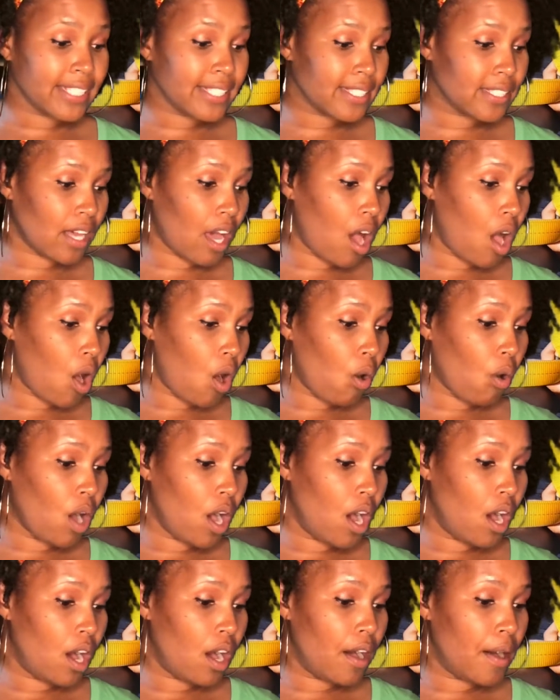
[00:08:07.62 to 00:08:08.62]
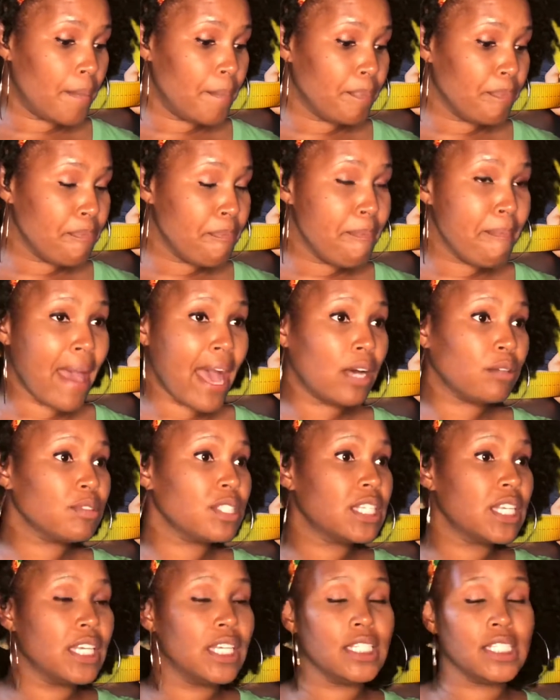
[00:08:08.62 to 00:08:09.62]
saw
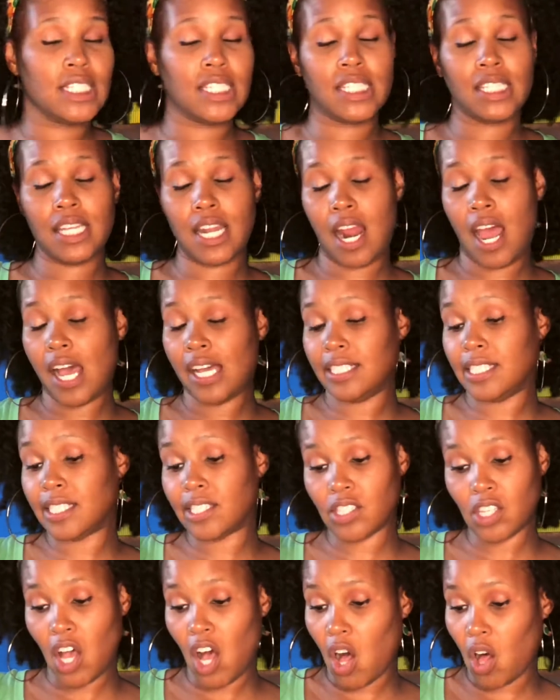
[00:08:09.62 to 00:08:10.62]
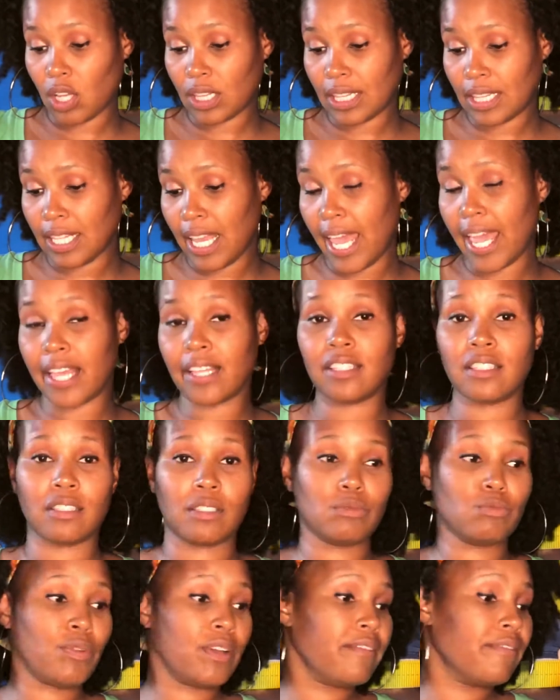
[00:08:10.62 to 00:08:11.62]
mountains, and I saw lakes or
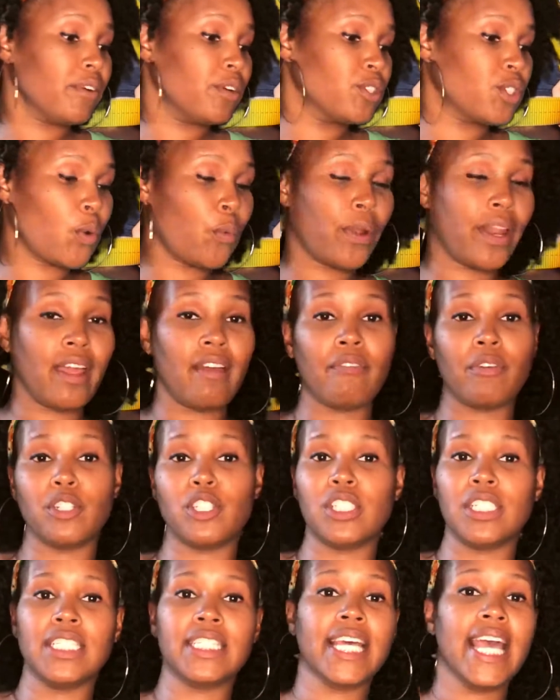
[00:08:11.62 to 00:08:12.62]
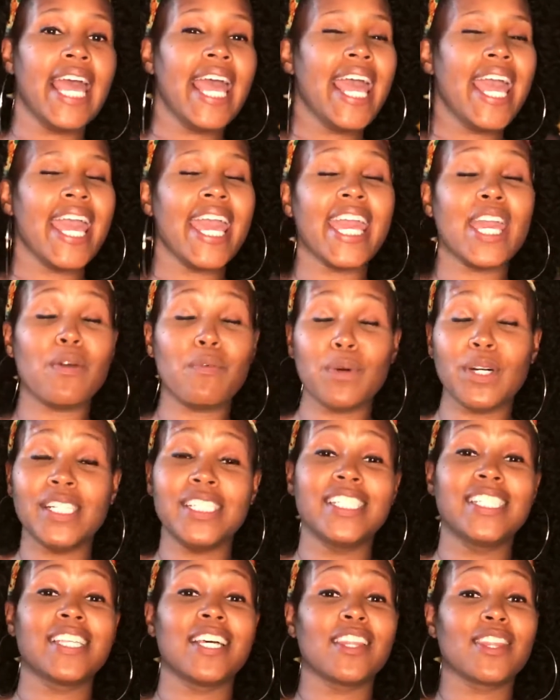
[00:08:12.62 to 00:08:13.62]
rivers or whatever. Just, it
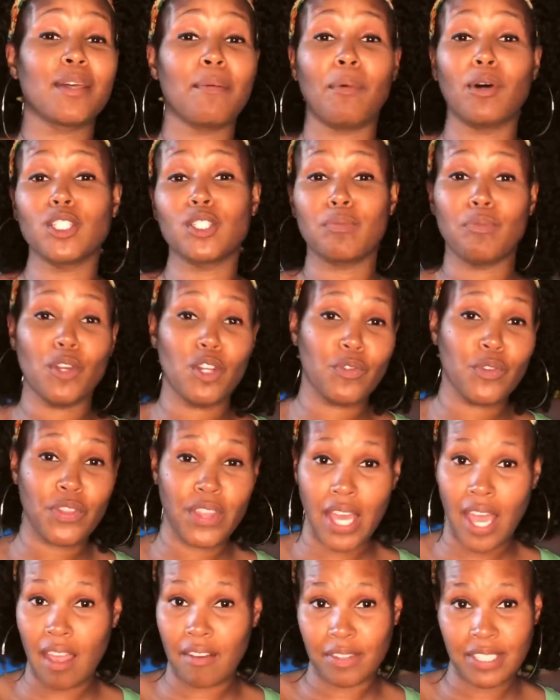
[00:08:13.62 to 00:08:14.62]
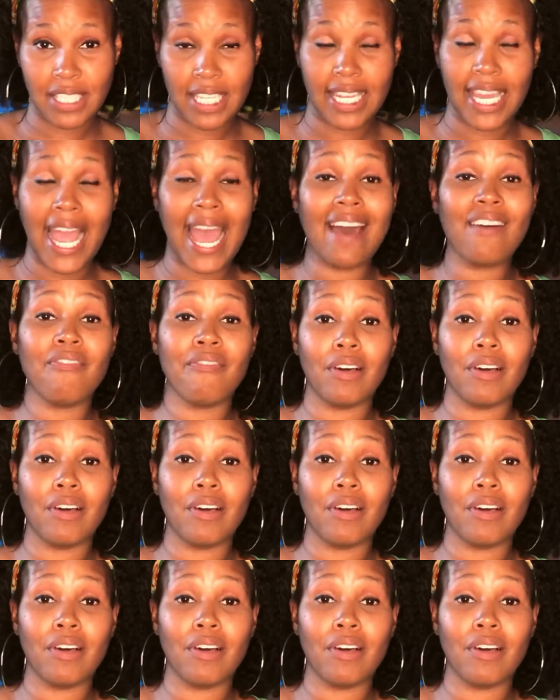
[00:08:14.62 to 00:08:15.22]
was the most beautiful thing I ever seen. Like, I felt